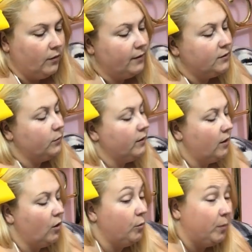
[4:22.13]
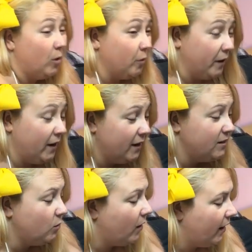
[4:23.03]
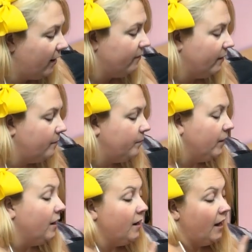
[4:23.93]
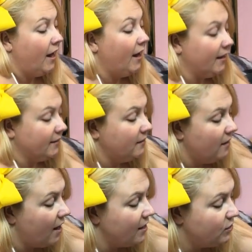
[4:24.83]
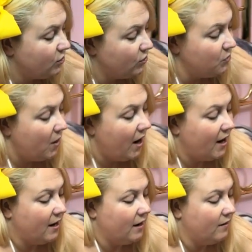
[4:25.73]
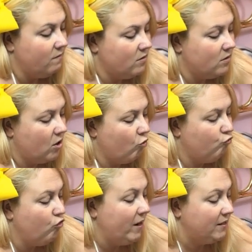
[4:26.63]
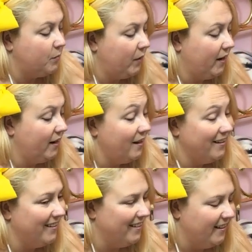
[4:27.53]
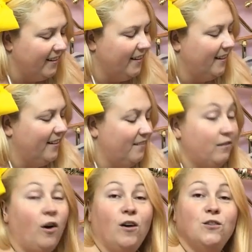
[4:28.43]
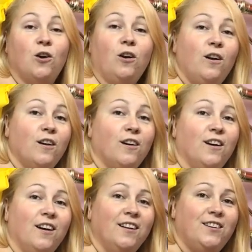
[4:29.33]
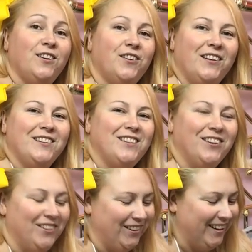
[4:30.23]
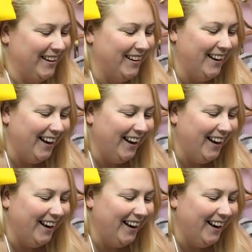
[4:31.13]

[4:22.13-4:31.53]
Right, so we're going to open it up. It is quite heavy. And I do have a recipe for hot chocolate to do in a slow cooker.